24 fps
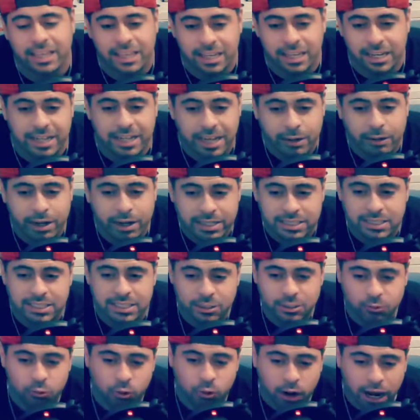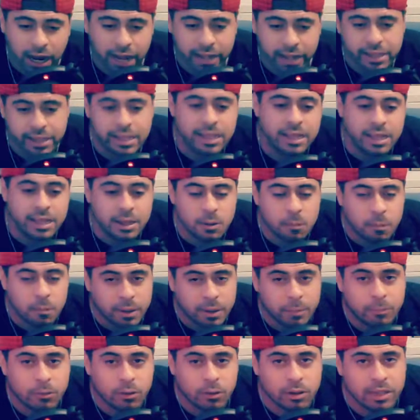Now I see why
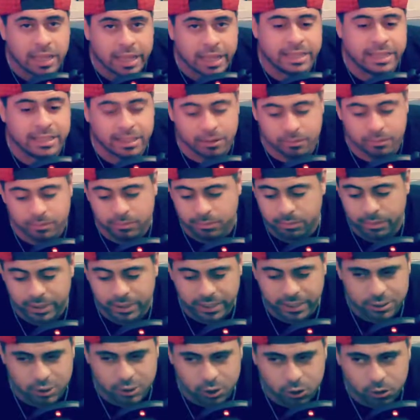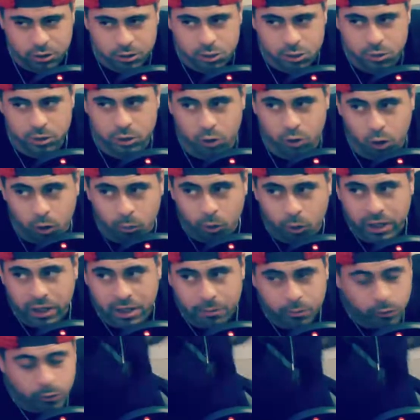people like them, because you go into a normal
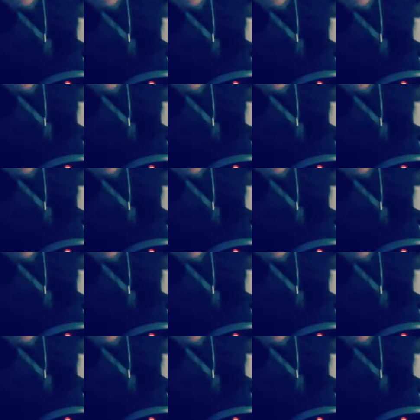keyboard.